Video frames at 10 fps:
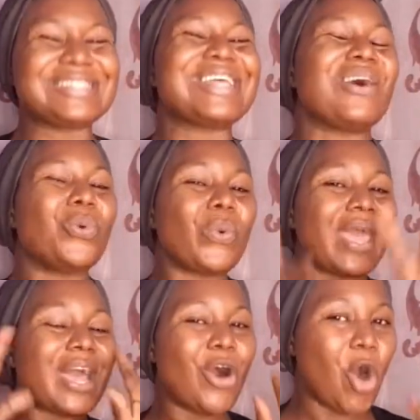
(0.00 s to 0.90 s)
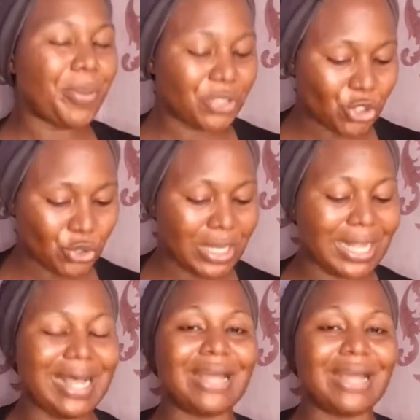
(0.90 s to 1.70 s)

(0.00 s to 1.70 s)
that were optional,